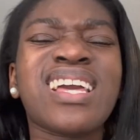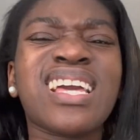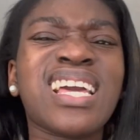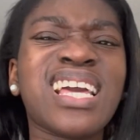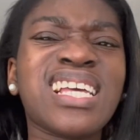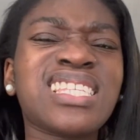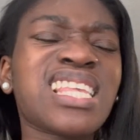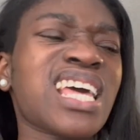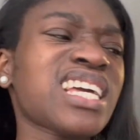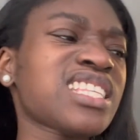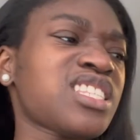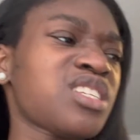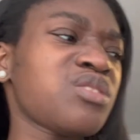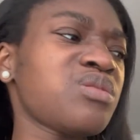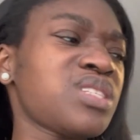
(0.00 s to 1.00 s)
It's like
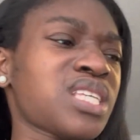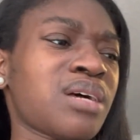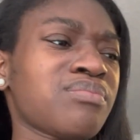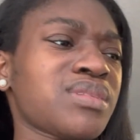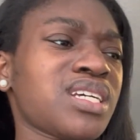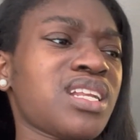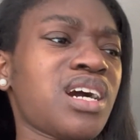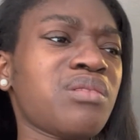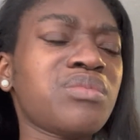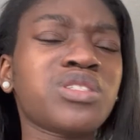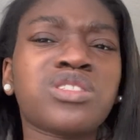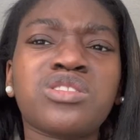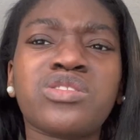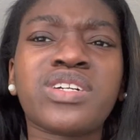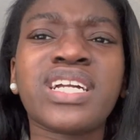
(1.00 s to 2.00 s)
2-something,
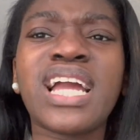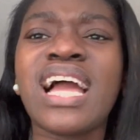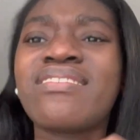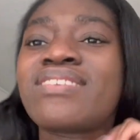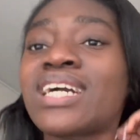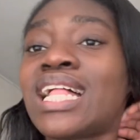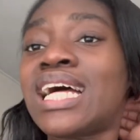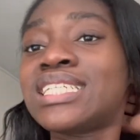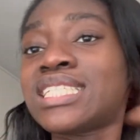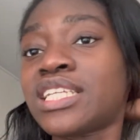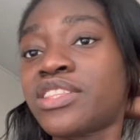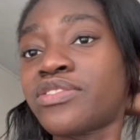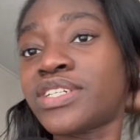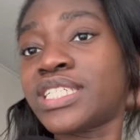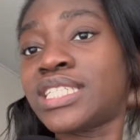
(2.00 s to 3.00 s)
almost 3. I have a class at
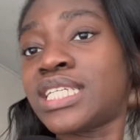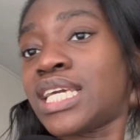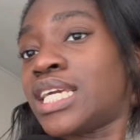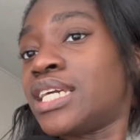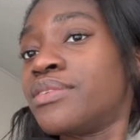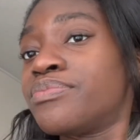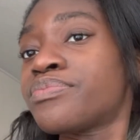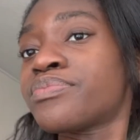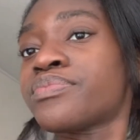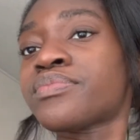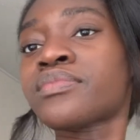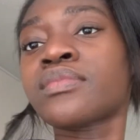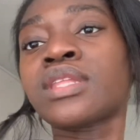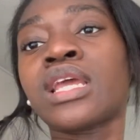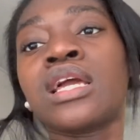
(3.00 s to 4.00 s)
3:10.
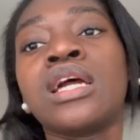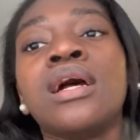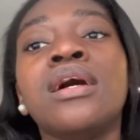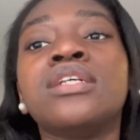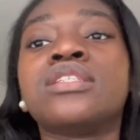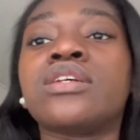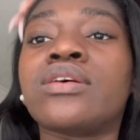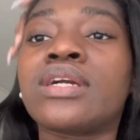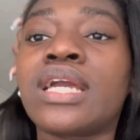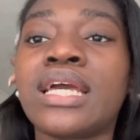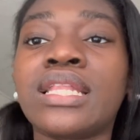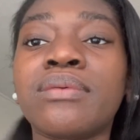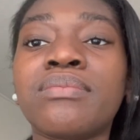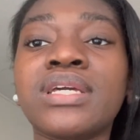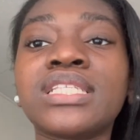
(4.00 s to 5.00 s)
So yeah, in
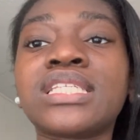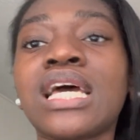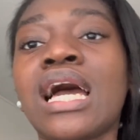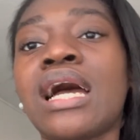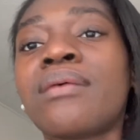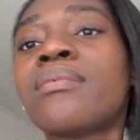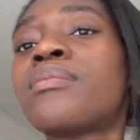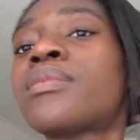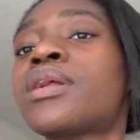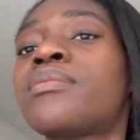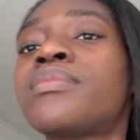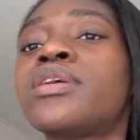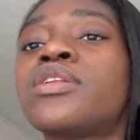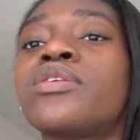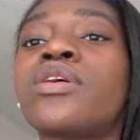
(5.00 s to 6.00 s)
the meantime, I'm gonna
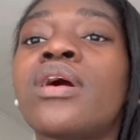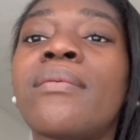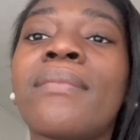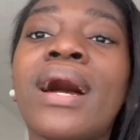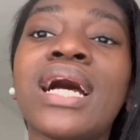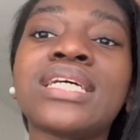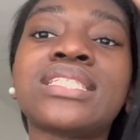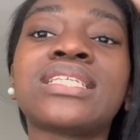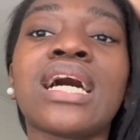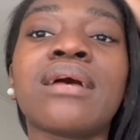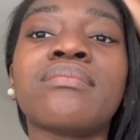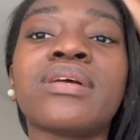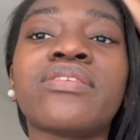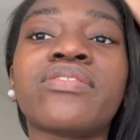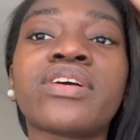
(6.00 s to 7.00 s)
be doing my
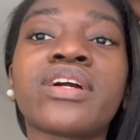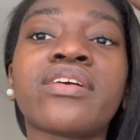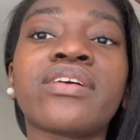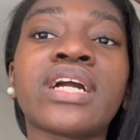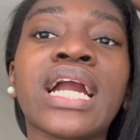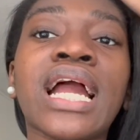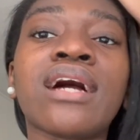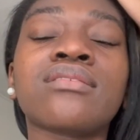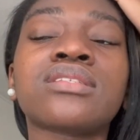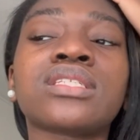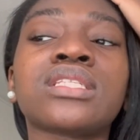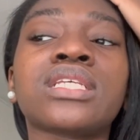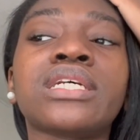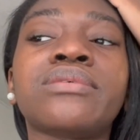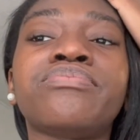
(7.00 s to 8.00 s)
assignment for career
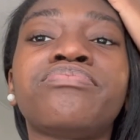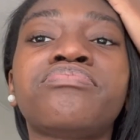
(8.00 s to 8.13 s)
counseling.